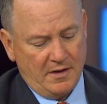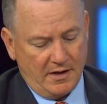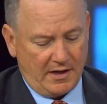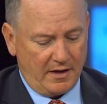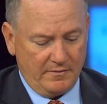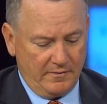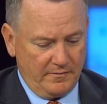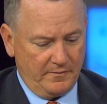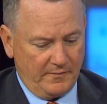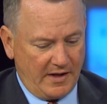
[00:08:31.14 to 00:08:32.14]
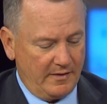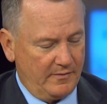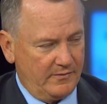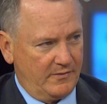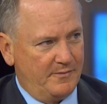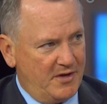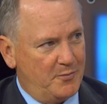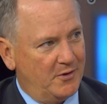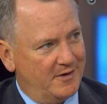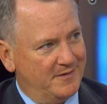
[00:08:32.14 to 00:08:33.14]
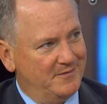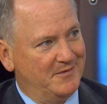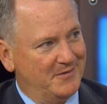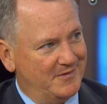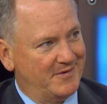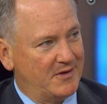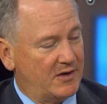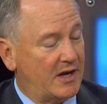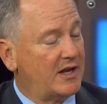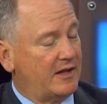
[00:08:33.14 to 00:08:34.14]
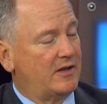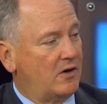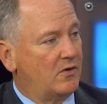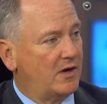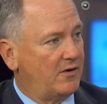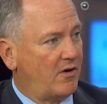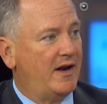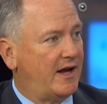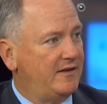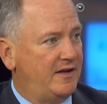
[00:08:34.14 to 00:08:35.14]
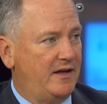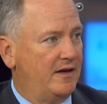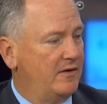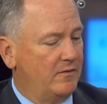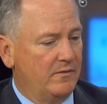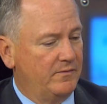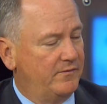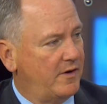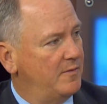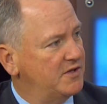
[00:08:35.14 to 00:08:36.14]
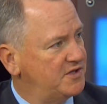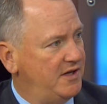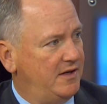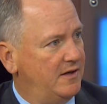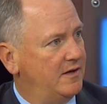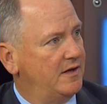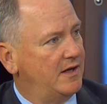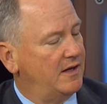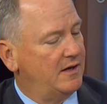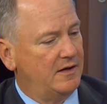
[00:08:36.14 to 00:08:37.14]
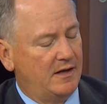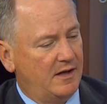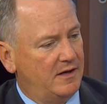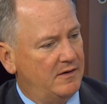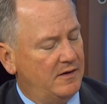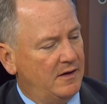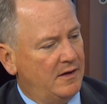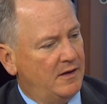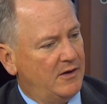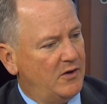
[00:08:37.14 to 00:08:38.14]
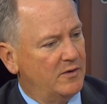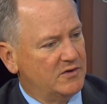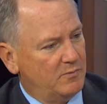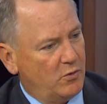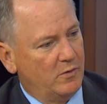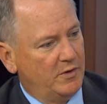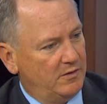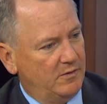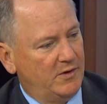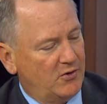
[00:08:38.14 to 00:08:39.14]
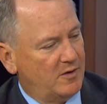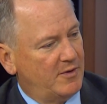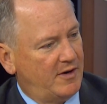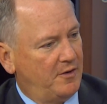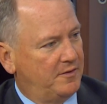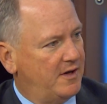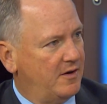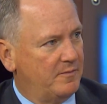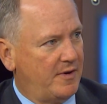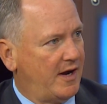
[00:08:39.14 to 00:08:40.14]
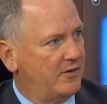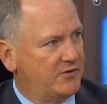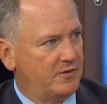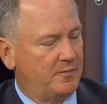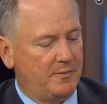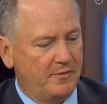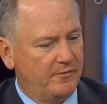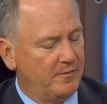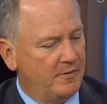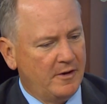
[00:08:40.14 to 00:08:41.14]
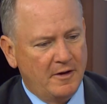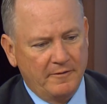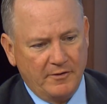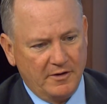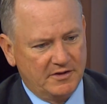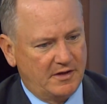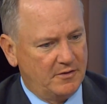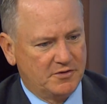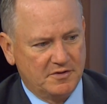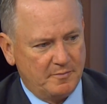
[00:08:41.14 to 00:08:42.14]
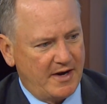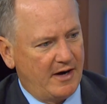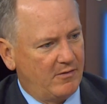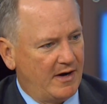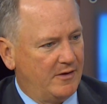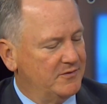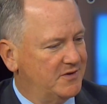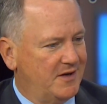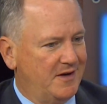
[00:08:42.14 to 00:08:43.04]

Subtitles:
again, people can, and a great idea, very much needed, and as more we learn about healthcare and people from various cultures and backgrounds,